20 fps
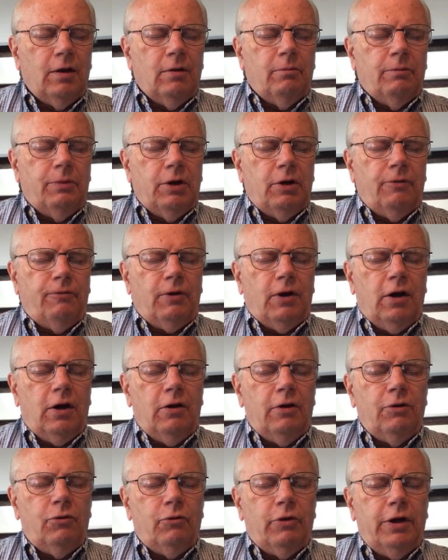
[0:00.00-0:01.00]
But if our
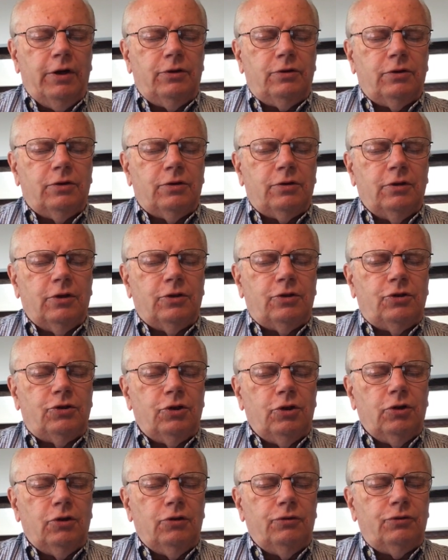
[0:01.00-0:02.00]
unrighteousness
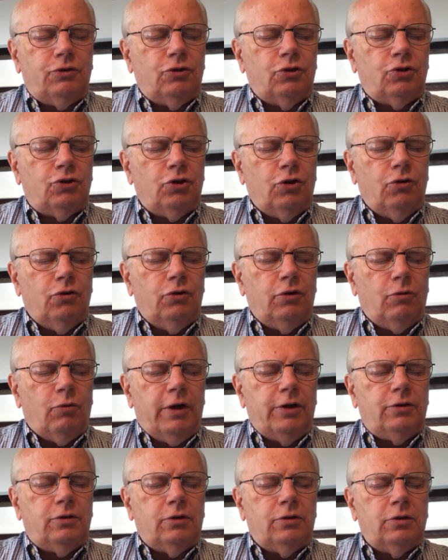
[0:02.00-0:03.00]
serves to show the
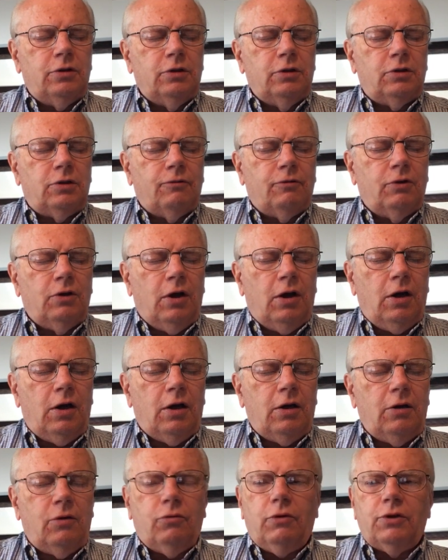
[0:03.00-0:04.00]
righteousness of
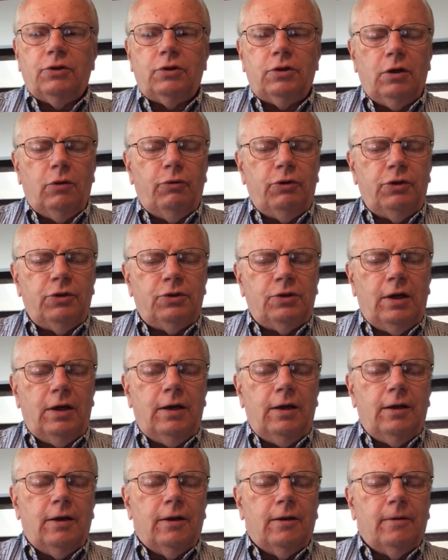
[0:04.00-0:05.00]
God, what shall we
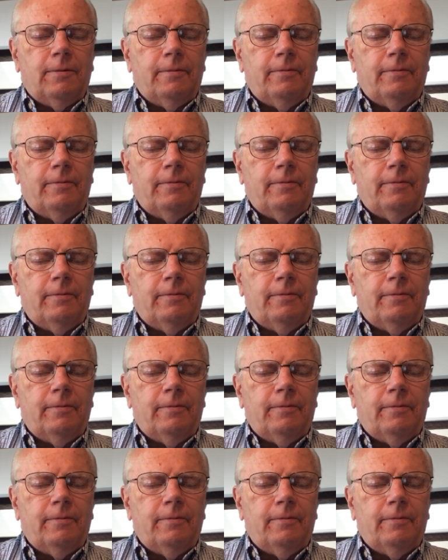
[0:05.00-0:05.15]
say?